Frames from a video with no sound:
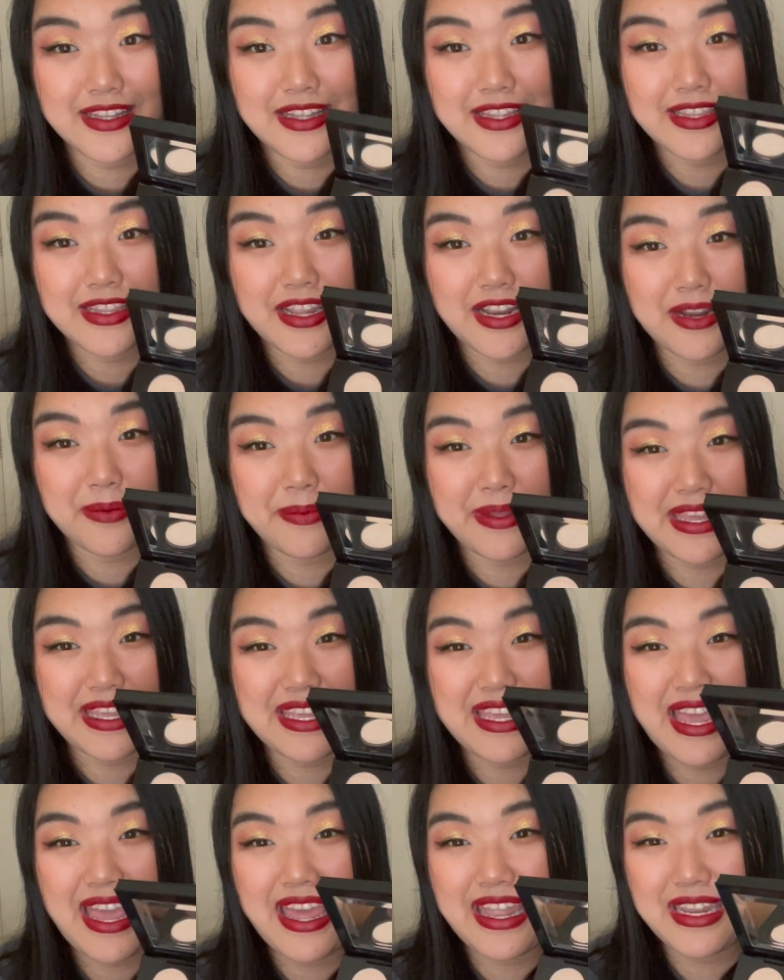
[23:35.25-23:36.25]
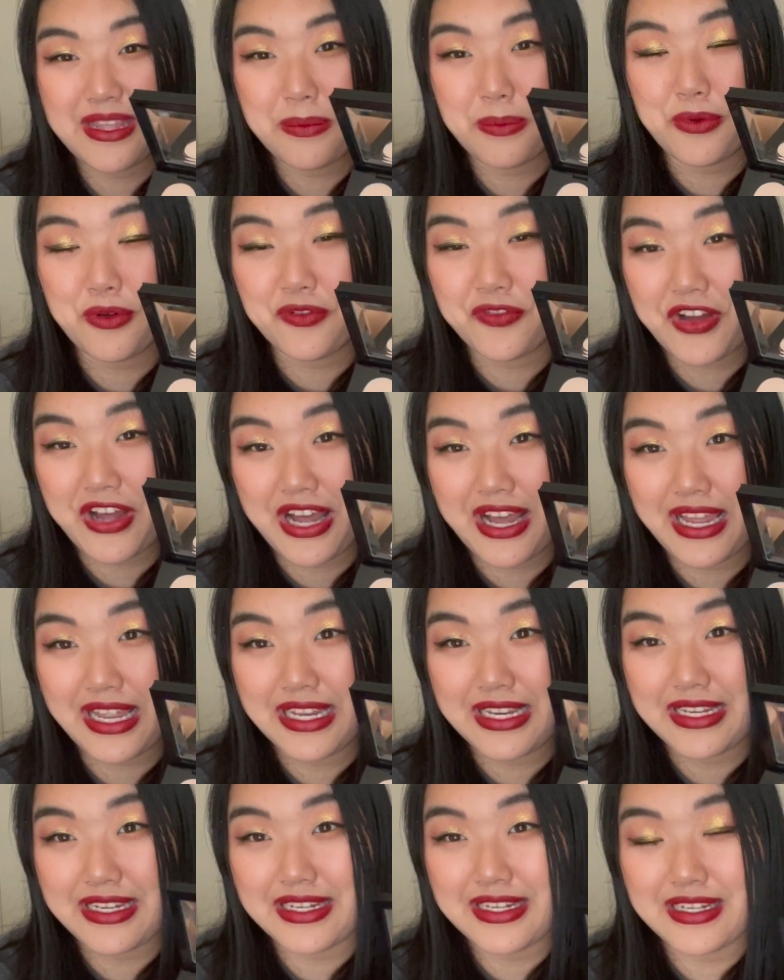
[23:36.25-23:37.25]
that I'm like, can it move
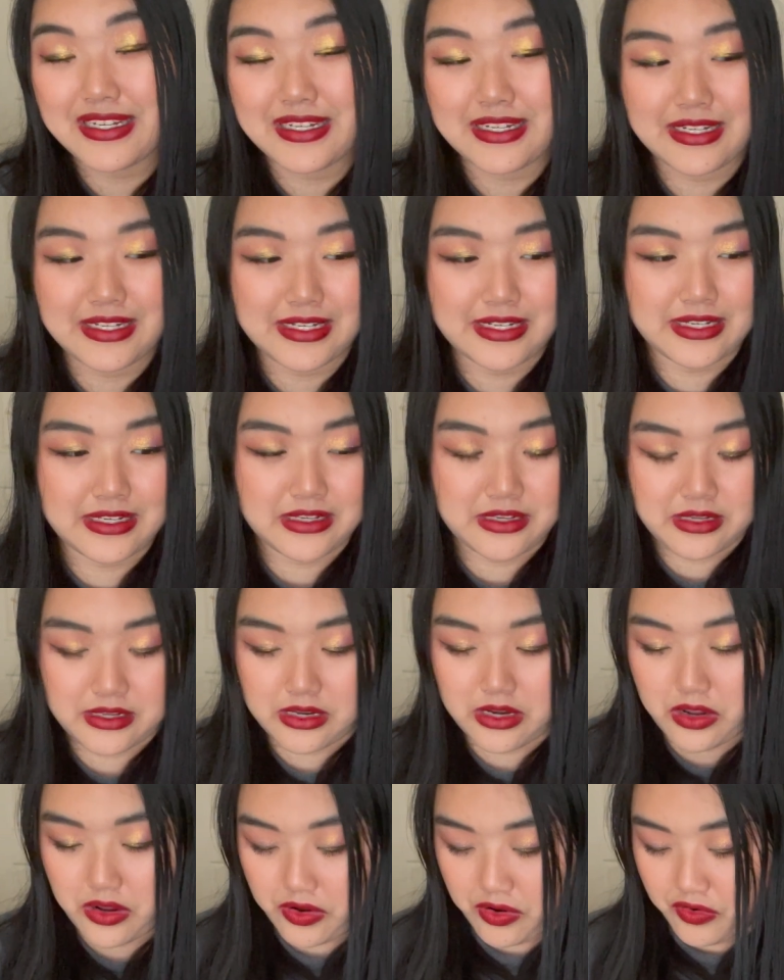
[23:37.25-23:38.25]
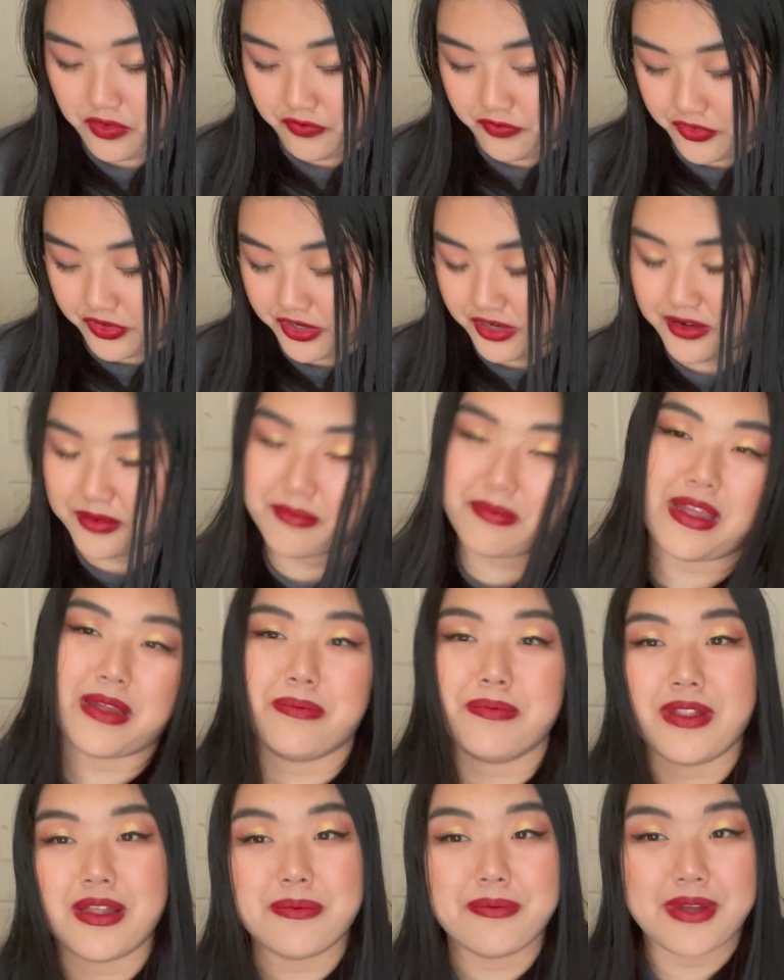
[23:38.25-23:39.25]
on over my
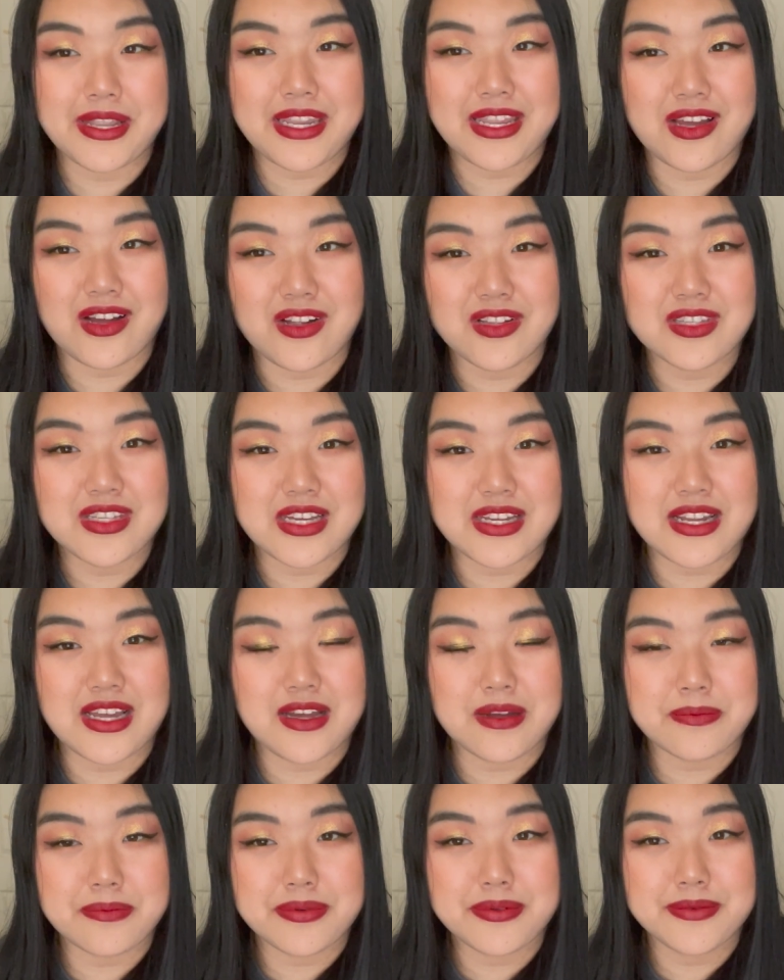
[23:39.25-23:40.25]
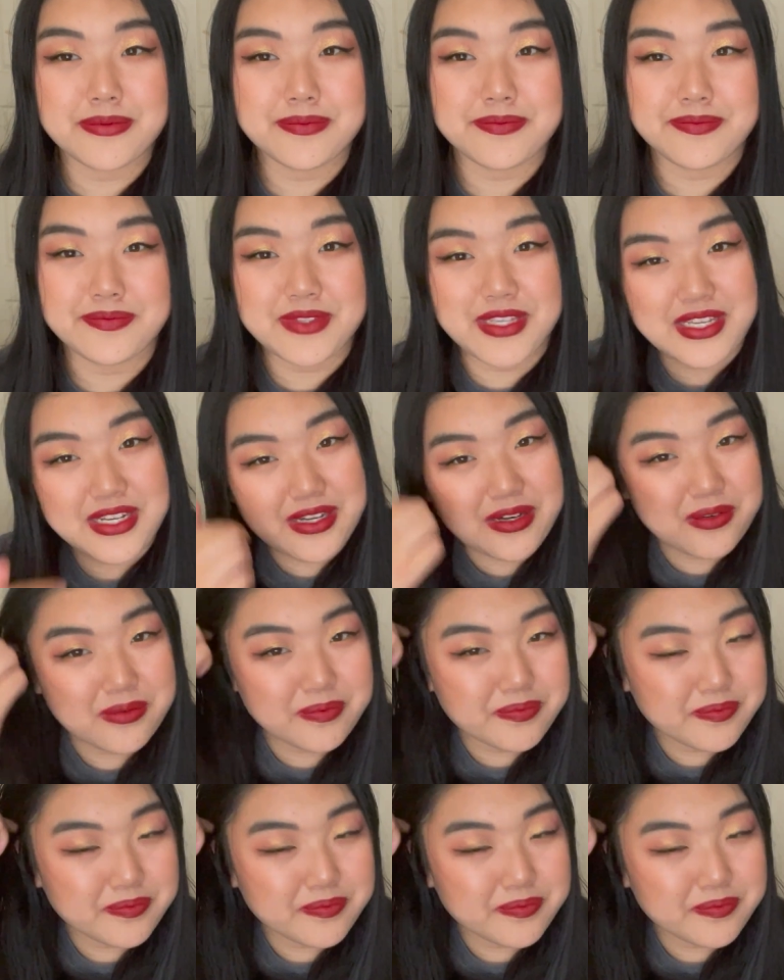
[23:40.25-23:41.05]
Blend Bunny All Done Up? You know,